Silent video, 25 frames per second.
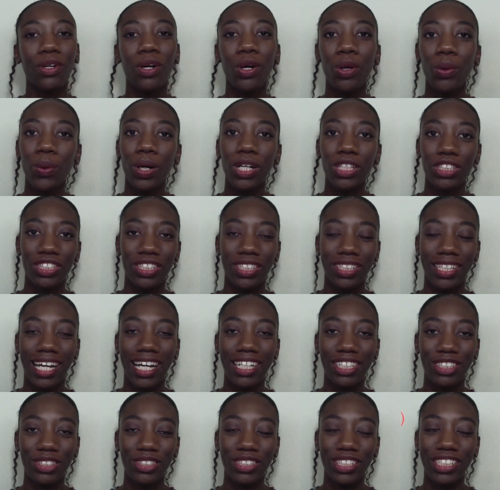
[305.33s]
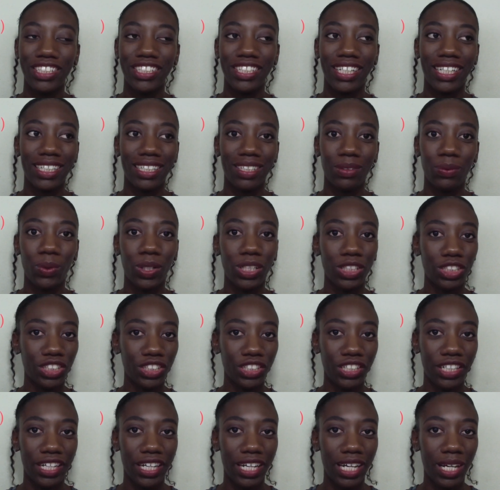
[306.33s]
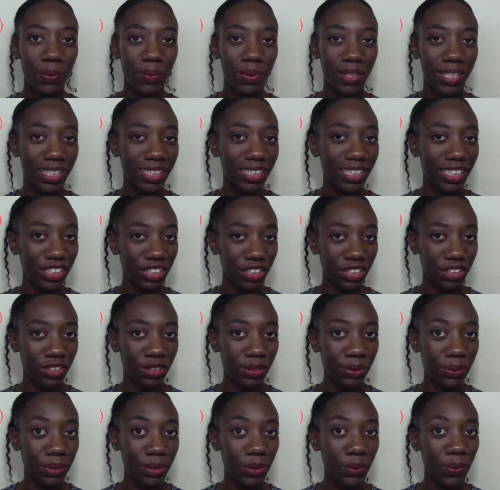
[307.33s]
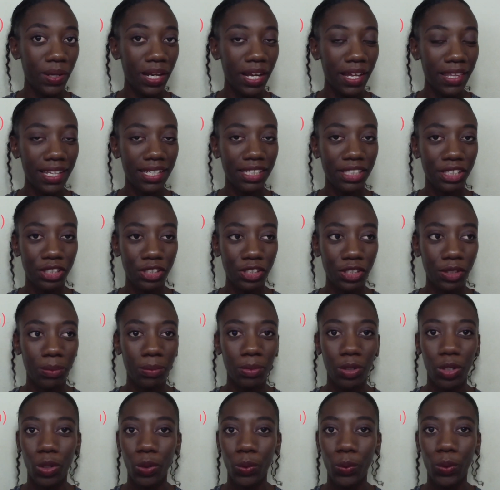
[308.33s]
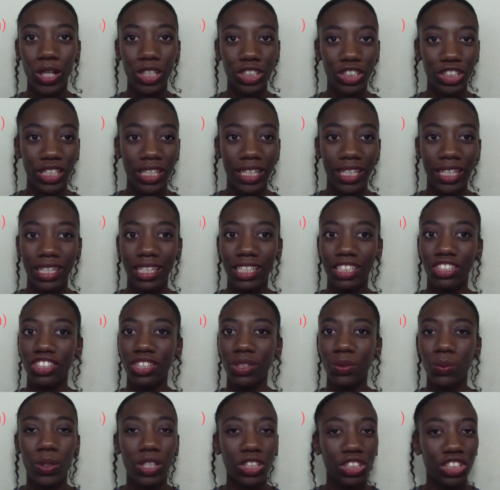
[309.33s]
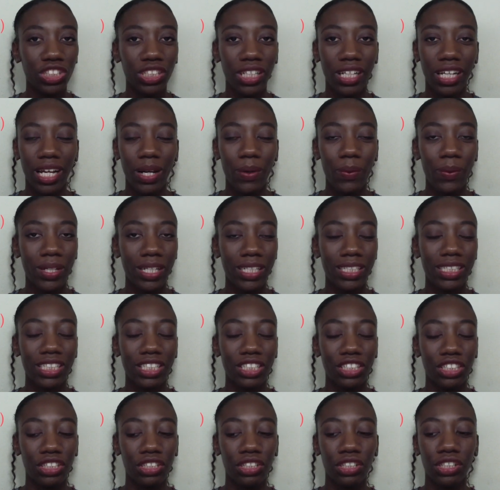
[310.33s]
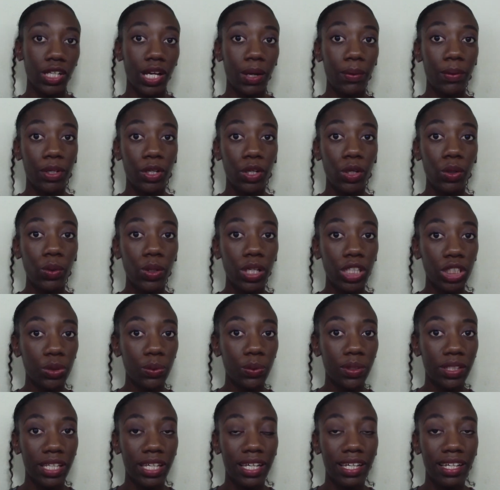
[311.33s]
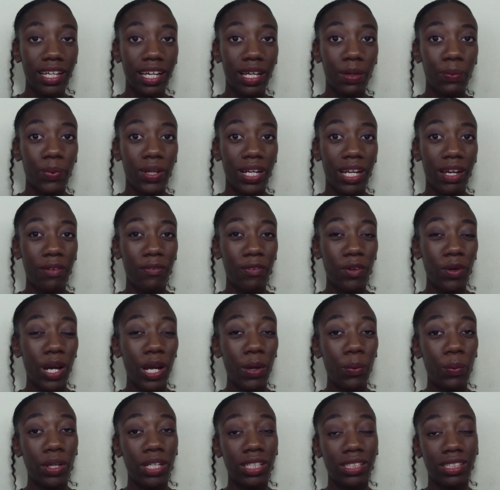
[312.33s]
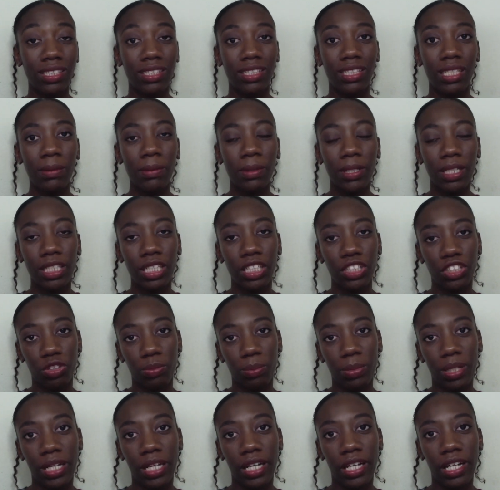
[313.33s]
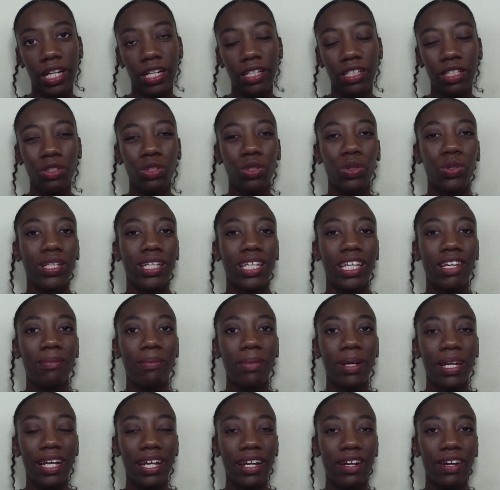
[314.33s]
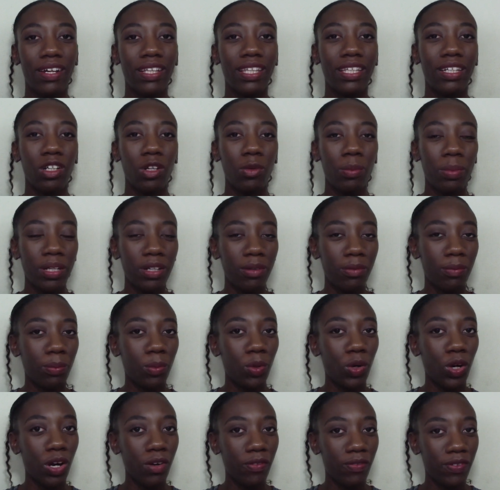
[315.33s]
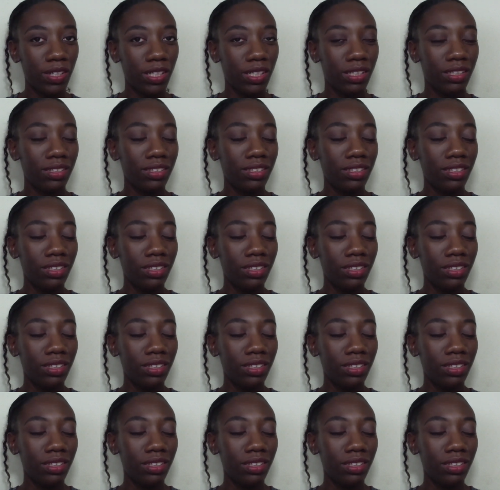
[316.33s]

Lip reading: co-wash is actually just washing your hair with conditioner. When you hear that term co-washing, it's just washing your hair with conditioner. So I would co-wash with it, and whenever I wanted to deep condition my hair, give my hair a little bit of more of a